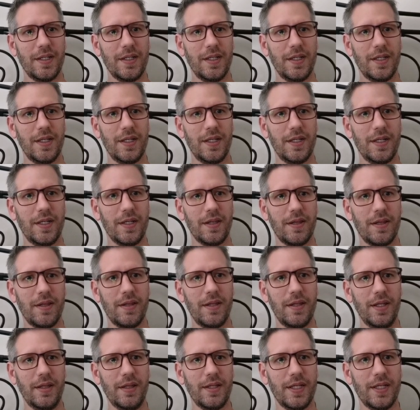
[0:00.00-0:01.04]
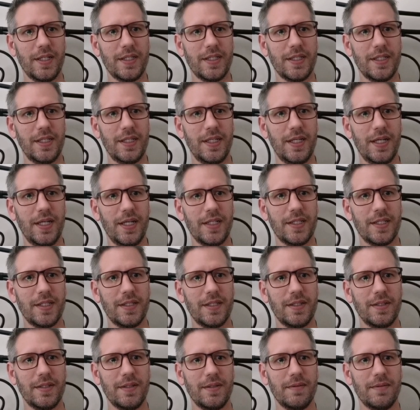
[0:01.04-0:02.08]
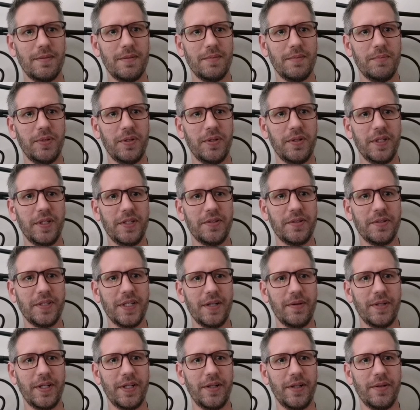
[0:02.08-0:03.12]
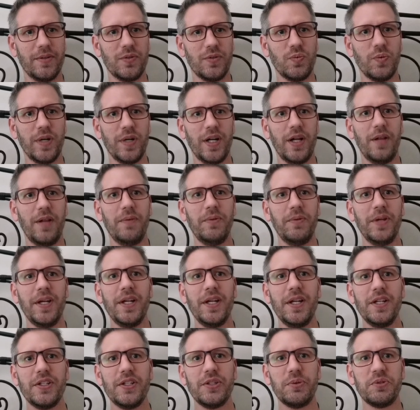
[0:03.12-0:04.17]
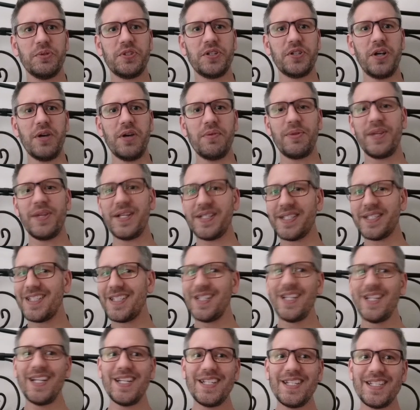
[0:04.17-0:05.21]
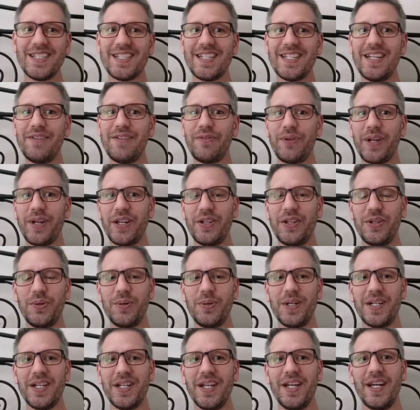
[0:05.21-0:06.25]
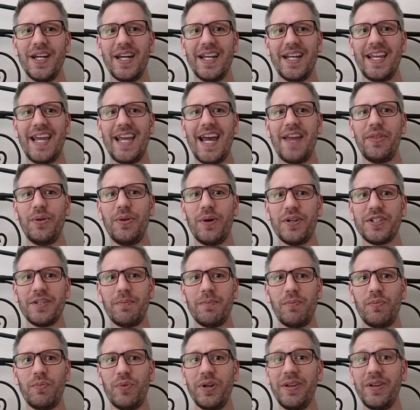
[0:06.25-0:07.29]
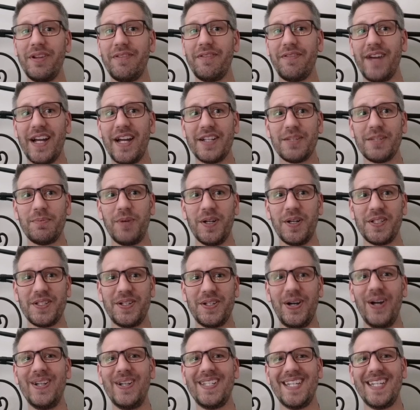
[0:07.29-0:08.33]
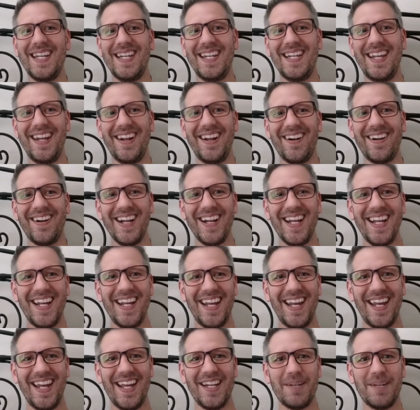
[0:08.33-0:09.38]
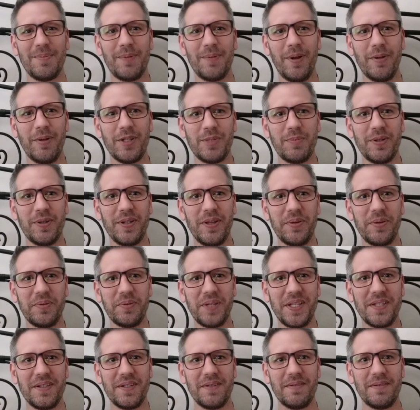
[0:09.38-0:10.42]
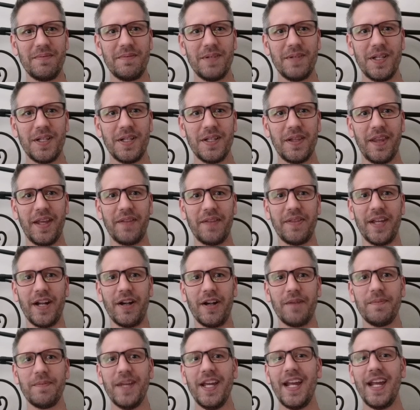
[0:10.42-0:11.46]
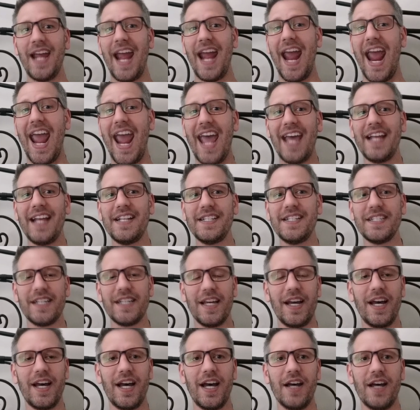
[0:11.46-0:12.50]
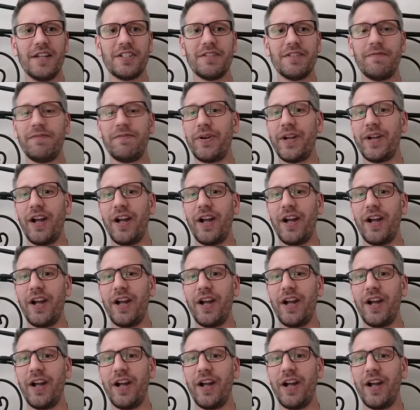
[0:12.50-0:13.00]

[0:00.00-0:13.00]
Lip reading: And I think that's it. Put a laser tower here as well. So we'll start this, see if we can do it. Again, there are some really fast monsters in here, and I probably should put another thing there. And some very